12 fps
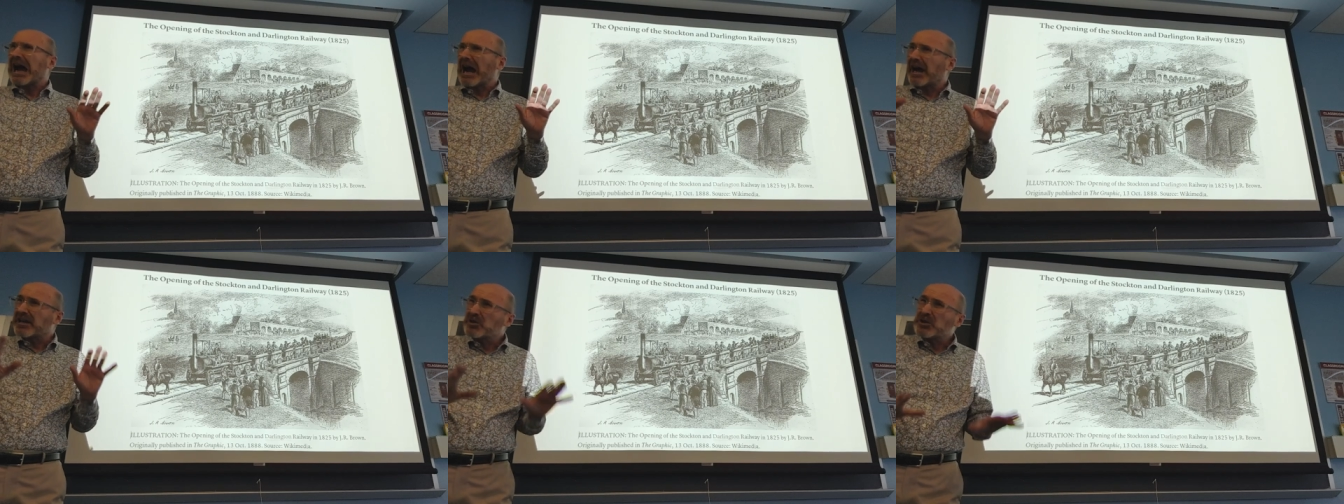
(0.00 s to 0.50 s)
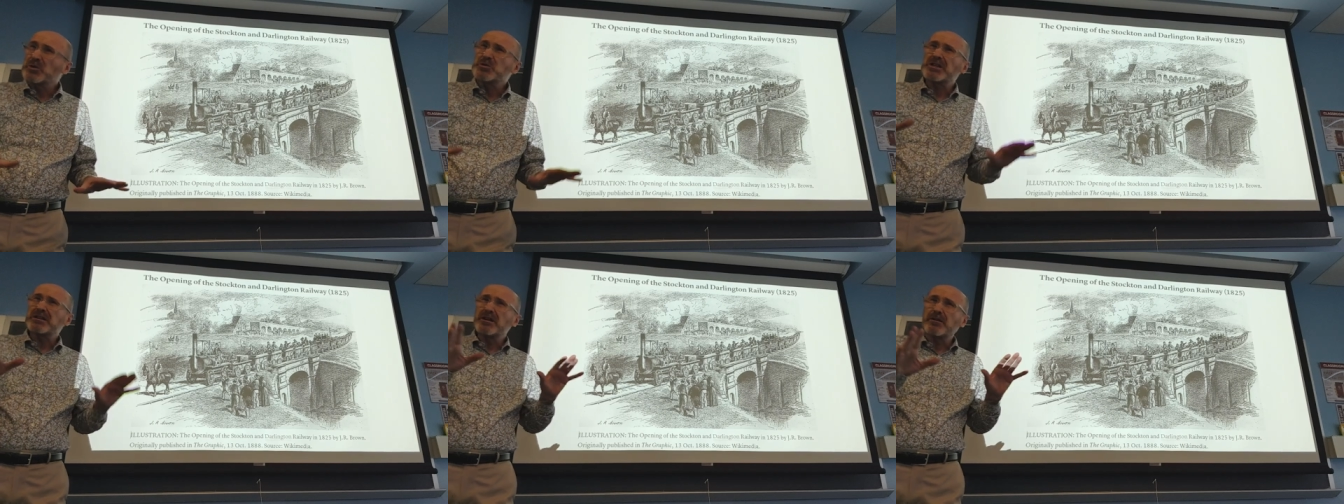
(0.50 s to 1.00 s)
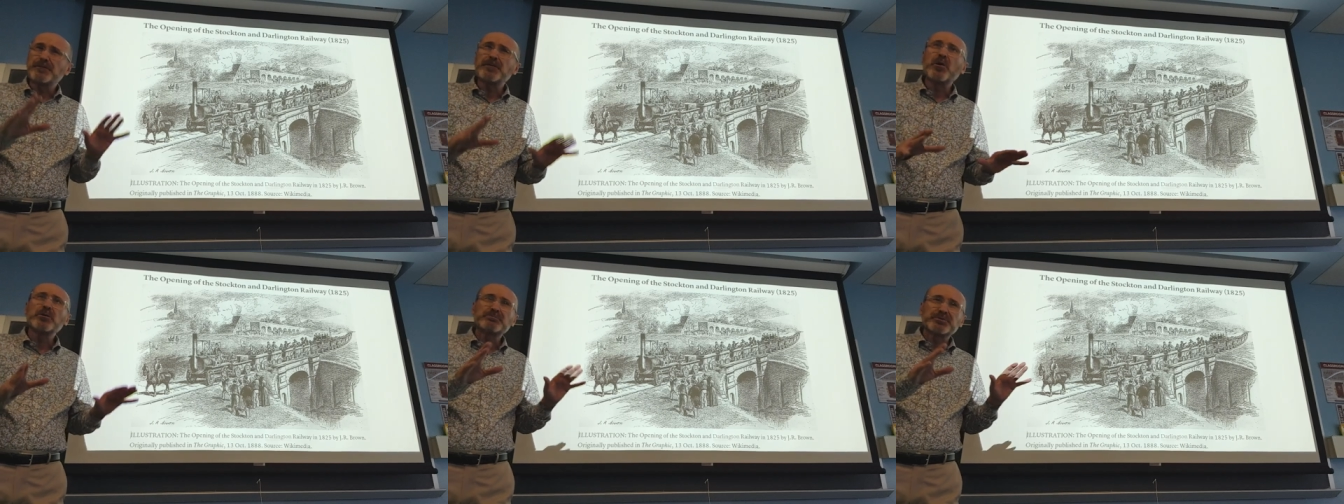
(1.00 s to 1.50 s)
Are you using your
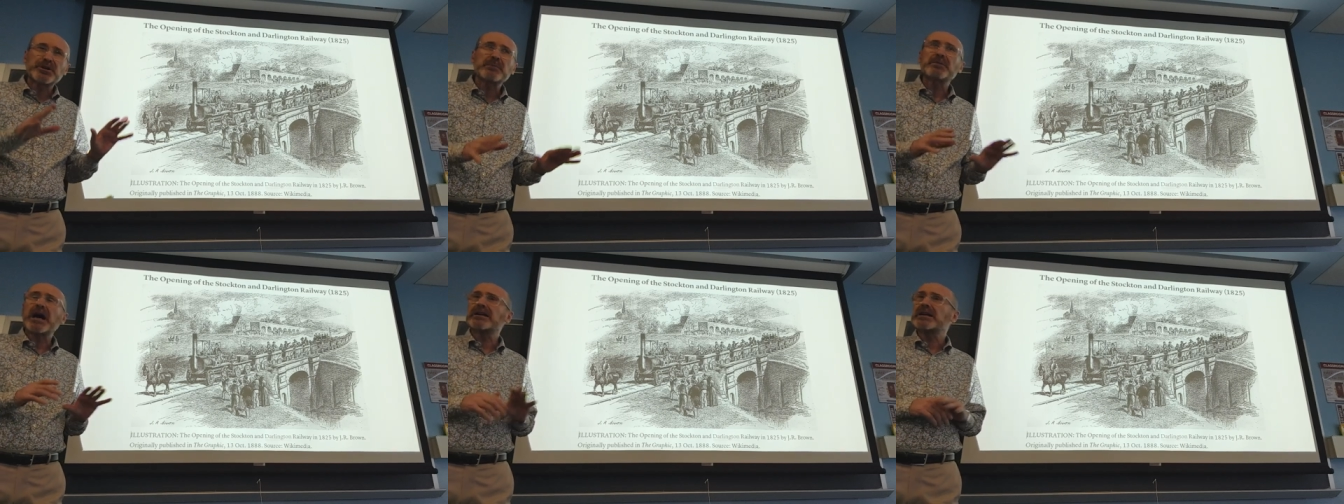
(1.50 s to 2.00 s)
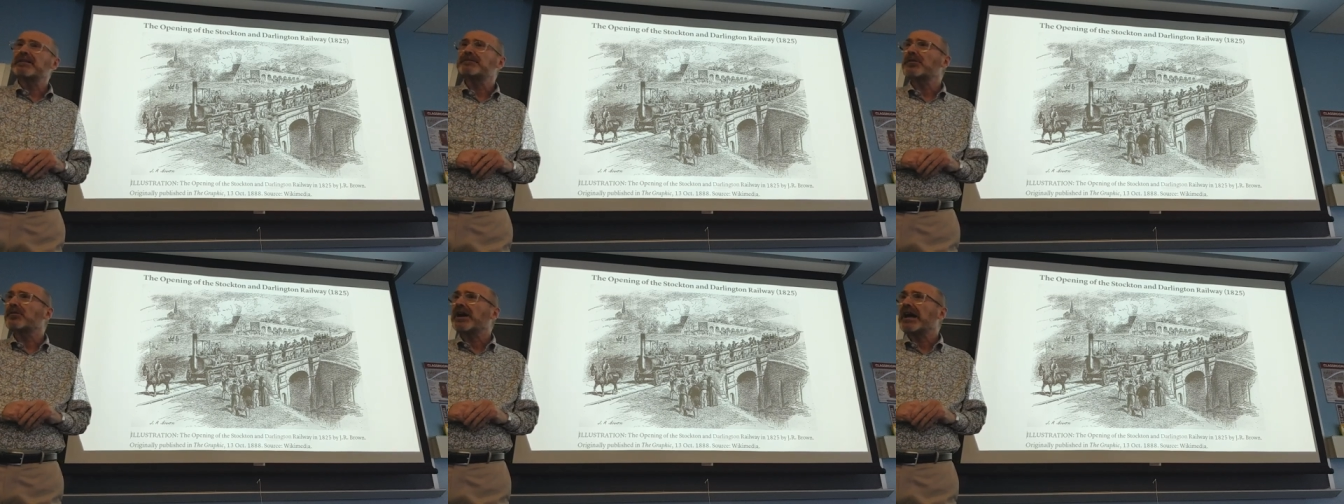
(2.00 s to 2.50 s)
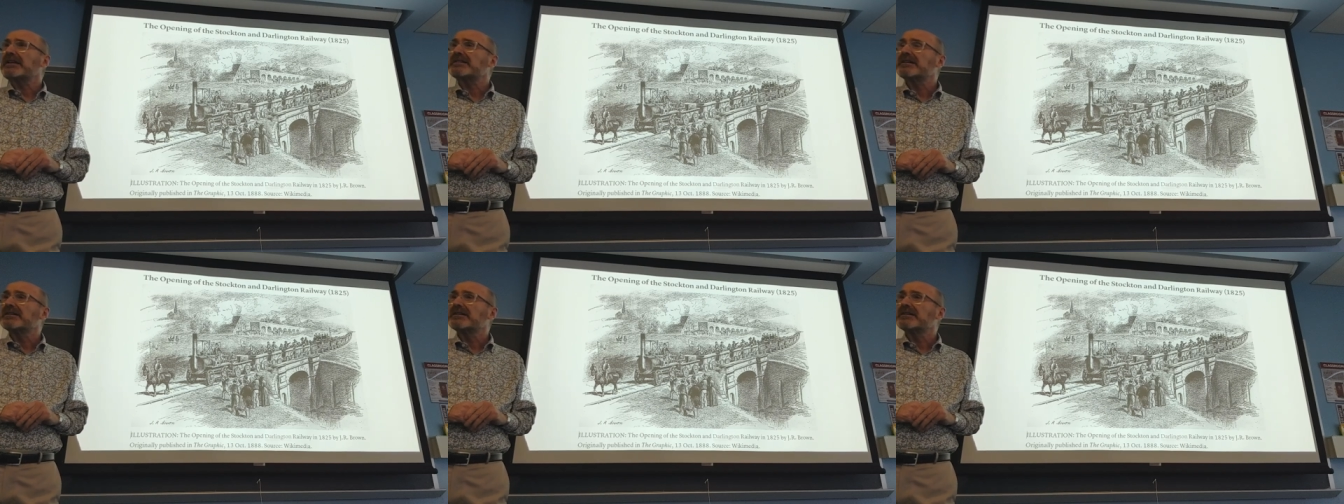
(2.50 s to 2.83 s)
phone primarily for that?